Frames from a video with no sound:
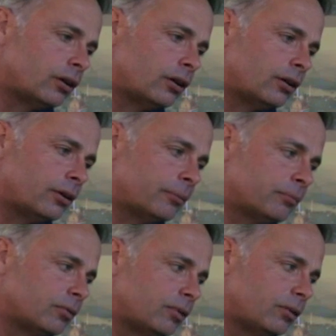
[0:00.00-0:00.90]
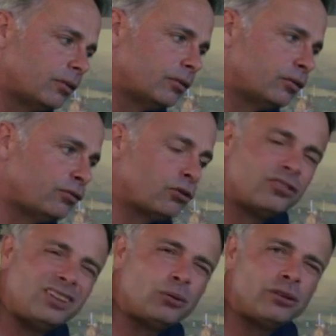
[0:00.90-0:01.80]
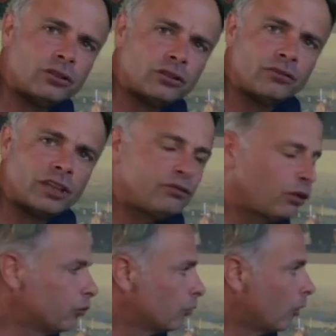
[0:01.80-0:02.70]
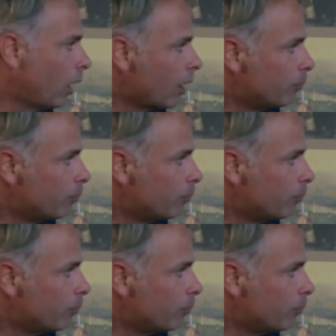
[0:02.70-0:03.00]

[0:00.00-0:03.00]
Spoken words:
the first ingredients of the adventure,